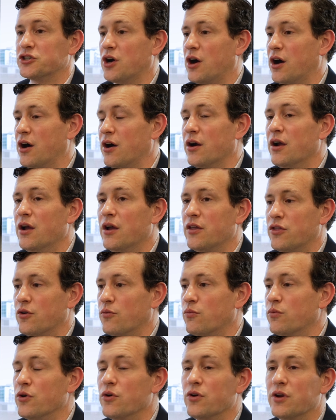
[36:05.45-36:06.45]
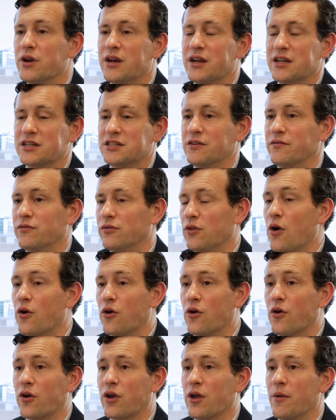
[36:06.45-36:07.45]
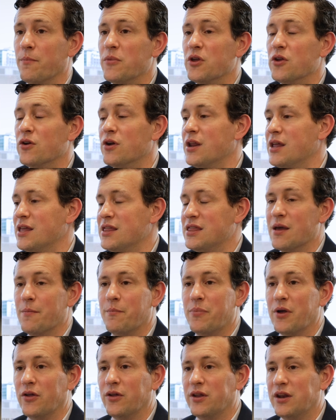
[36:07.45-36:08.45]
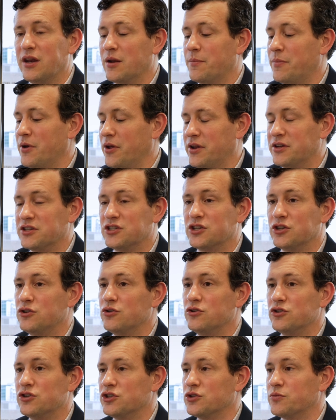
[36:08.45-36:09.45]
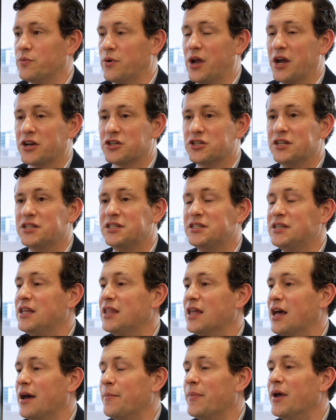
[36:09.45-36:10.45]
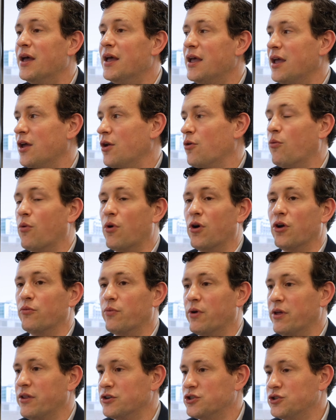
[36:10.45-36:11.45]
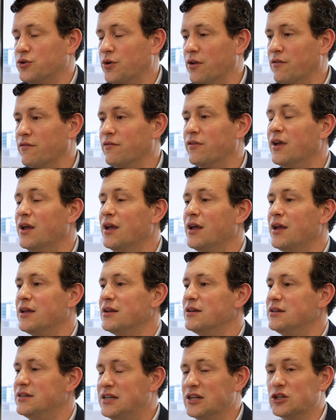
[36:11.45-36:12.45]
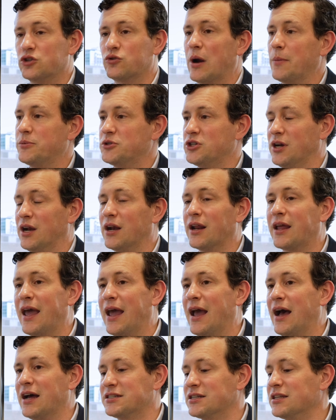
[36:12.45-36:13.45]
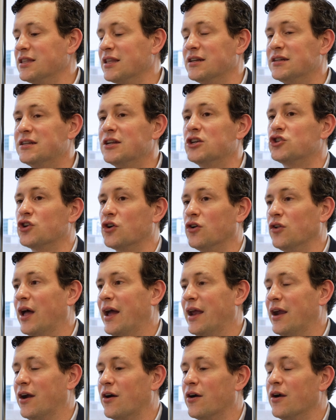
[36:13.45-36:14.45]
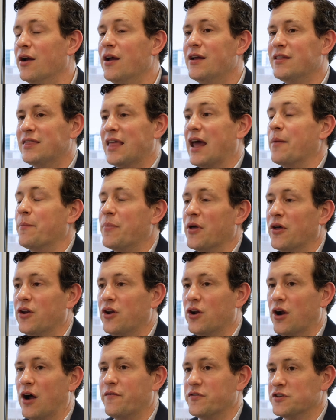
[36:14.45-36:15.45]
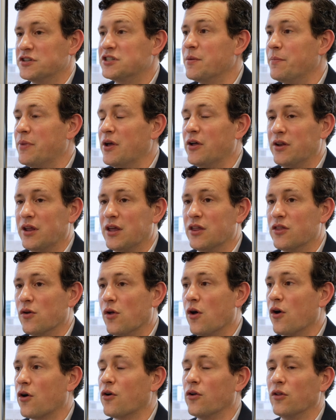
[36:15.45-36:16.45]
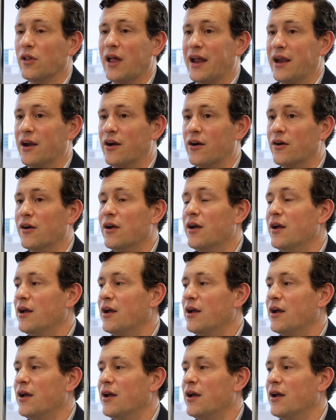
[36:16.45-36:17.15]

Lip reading: are, the rootedness of local community, the ability to build institutions where you actually see them in a world where there's sort of disruption and chaos in the digital layer, that ability to offer stability in the local layer,